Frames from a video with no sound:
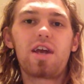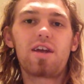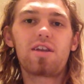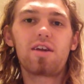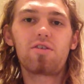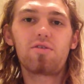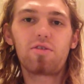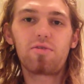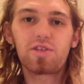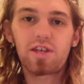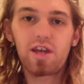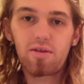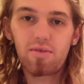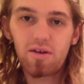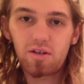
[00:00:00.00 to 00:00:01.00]
and I don't always
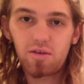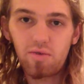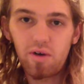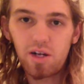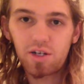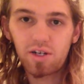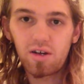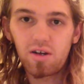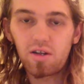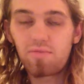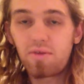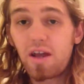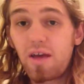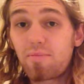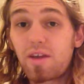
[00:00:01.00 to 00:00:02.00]
get around to watching all of them,
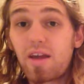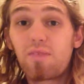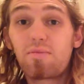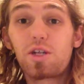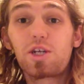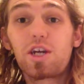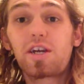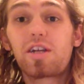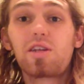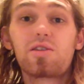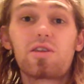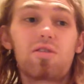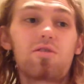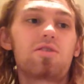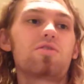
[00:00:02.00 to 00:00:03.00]
but I'm going to be checking
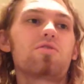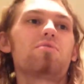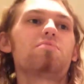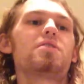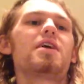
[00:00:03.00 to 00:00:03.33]
these out soon.